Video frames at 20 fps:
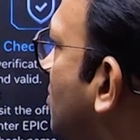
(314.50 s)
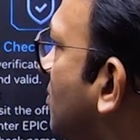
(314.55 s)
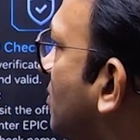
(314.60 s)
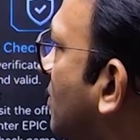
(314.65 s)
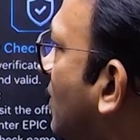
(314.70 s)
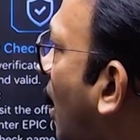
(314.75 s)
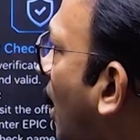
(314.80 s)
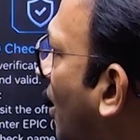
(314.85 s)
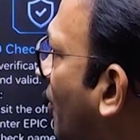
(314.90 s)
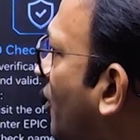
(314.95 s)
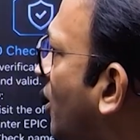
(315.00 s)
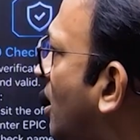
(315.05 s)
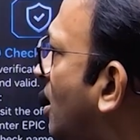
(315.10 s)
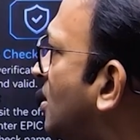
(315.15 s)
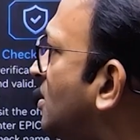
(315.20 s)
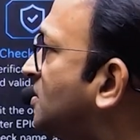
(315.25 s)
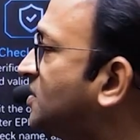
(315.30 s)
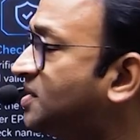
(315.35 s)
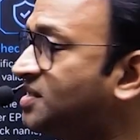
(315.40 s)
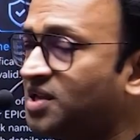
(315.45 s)
other
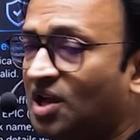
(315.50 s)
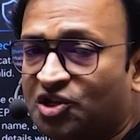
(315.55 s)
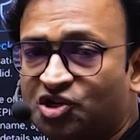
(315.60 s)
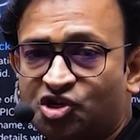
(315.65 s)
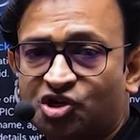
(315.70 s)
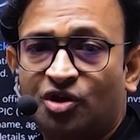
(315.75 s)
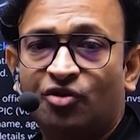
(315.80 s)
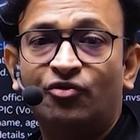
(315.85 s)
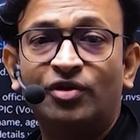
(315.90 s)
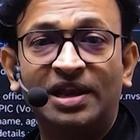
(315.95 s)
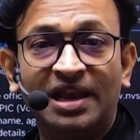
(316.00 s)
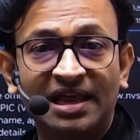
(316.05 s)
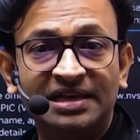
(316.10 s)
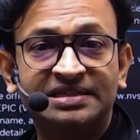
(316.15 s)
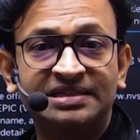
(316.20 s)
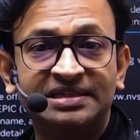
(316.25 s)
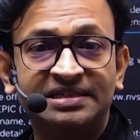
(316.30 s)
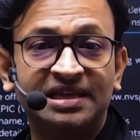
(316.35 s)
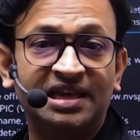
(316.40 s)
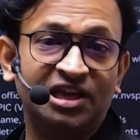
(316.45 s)
such
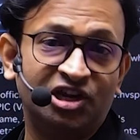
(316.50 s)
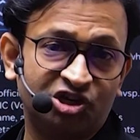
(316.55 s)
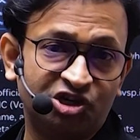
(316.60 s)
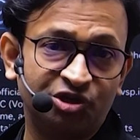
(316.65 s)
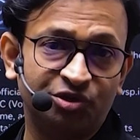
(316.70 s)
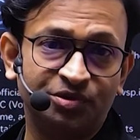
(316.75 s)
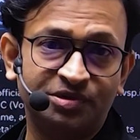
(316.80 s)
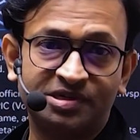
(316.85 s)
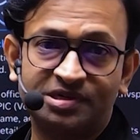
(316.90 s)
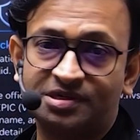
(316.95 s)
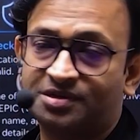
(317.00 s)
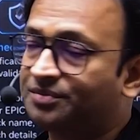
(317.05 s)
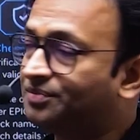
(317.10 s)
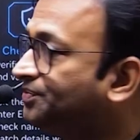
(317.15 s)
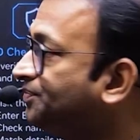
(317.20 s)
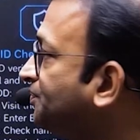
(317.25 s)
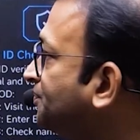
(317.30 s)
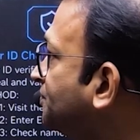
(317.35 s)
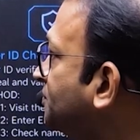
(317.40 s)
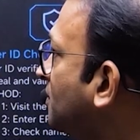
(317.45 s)
related issues.
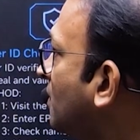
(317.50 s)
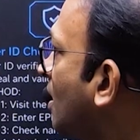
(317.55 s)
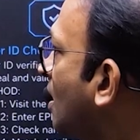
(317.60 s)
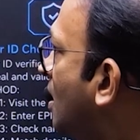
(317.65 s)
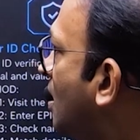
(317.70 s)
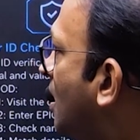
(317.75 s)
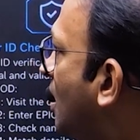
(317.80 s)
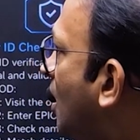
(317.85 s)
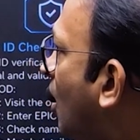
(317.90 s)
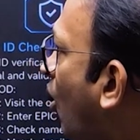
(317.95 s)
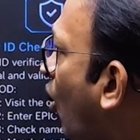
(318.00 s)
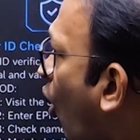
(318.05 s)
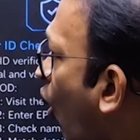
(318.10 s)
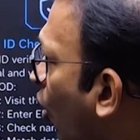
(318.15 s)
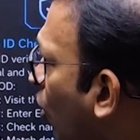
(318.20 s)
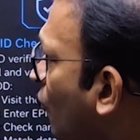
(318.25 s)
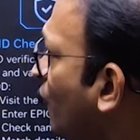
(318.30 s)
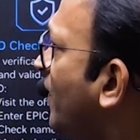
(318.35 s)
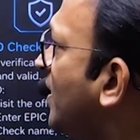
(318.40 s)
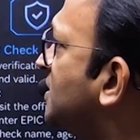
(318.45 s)

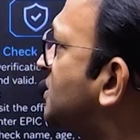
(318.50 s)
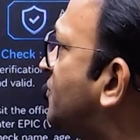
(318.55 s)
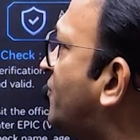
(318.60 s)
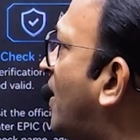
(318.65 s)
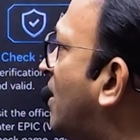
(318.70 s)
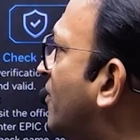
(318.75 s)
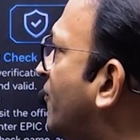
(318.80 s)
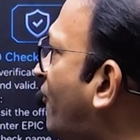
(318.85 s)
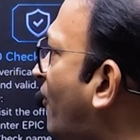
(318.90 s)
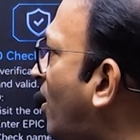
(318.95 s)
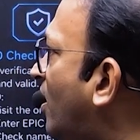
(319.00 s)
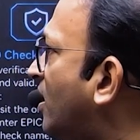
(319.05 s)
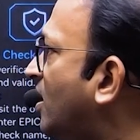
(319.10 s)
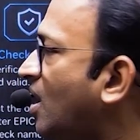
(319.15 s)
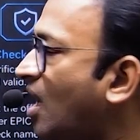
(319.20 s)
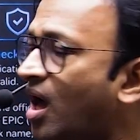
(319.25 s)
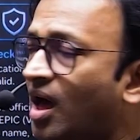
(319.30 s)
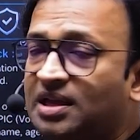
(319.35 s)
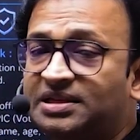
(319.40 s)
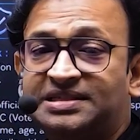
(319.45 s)
Always verify
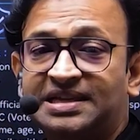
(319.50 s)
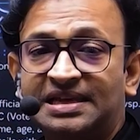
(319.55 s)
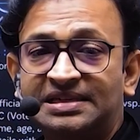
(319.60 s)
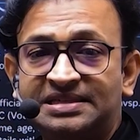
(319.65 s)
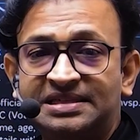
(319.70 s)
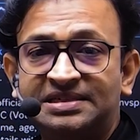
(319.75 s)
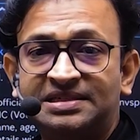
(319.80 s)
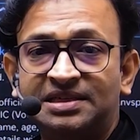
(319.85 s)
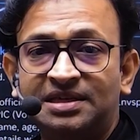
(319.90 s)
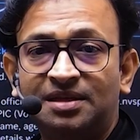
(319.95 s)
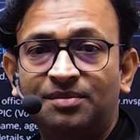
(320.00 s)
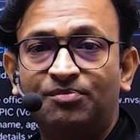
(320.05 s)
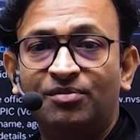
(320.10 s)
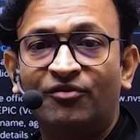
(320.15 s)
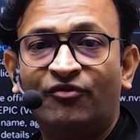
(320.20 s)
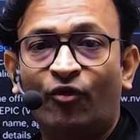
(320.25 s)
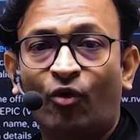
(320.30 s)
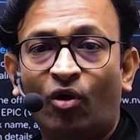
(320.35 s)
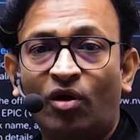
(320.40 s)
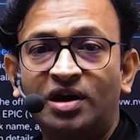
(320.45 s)
identity
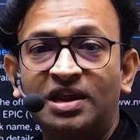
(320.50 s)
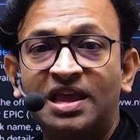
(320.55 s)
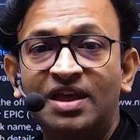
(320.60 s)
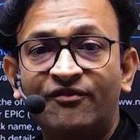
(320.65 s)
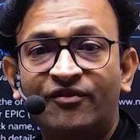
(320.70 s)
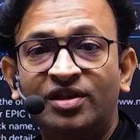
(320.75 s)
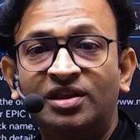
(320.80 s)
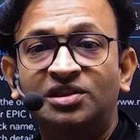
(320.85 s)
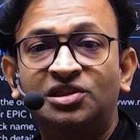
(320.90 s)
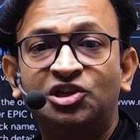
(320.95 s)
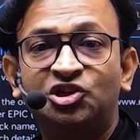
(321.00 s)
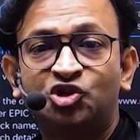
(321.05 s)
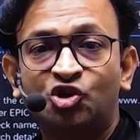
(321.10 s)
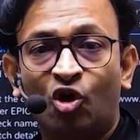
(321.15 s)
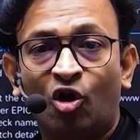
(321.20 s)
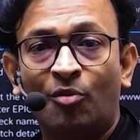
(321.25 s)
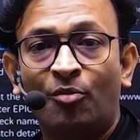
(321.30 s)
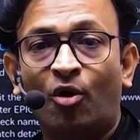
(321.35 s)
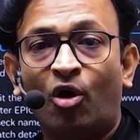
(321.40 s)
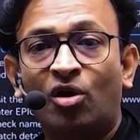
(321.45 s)
before giving the
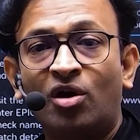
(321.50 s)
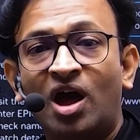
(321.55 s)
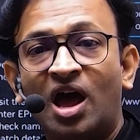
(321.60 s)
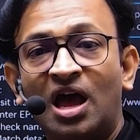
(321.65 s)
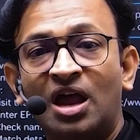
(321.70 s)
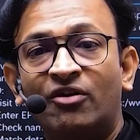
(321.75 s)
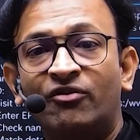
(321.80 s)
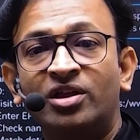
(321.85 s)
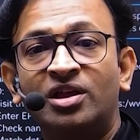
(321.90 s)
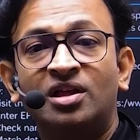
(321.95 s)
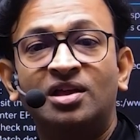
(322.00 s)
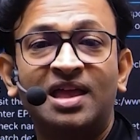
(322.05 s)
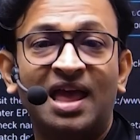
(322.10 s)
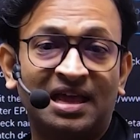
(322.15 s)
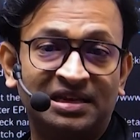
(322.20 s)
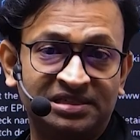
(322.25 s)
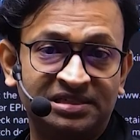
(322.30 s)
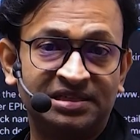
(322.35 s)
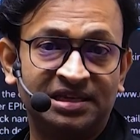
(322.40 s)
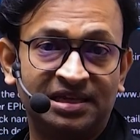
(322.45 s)
job or hiring a
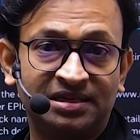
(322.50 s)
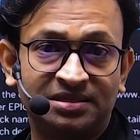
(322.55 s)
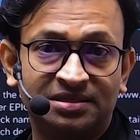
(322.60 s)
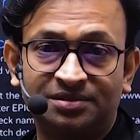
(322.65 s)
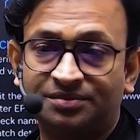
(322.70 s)
candidate.